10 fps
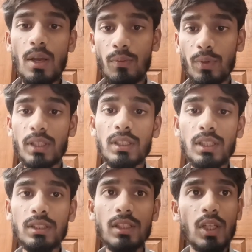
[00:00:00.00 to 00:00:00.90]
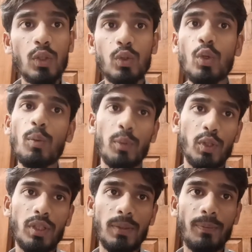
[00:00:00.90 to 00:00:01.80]
First is throughput,
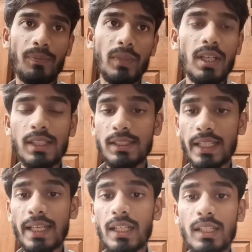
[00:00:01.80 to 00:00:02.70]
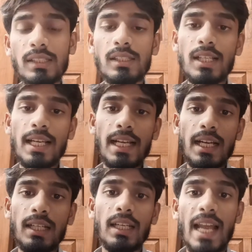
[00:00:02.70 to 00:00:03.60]
second is
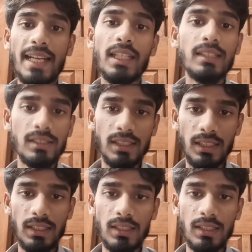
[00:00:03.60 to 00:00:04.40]
latency,